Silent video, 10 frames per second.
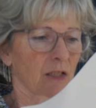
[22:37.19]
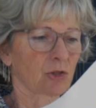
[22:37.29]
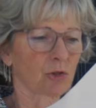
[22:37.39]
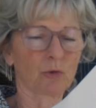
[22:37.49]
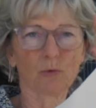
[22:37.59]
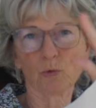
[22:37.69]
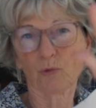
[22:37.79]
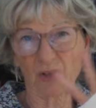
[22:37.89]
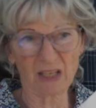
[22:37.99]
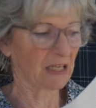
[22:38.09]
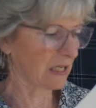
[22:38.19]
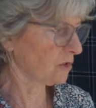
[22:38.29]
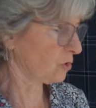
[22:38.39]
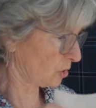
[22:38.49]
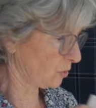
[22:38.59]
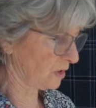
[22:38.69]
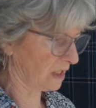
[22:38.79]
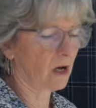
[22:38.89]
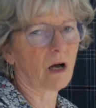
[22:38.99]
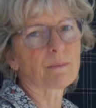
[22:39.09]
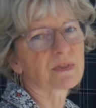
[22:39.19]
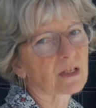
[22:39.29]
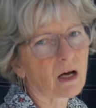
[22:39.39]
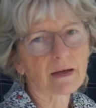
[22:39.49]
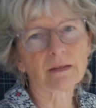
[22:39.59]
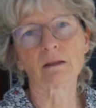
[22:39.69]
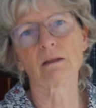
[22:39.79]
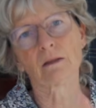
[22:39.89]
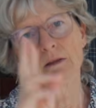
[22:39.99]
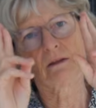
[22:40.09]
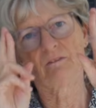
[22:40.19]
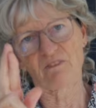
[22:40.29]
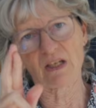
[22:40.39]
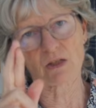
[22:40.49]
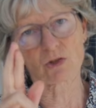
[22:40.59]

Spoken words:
to fit into the arm side. Fingers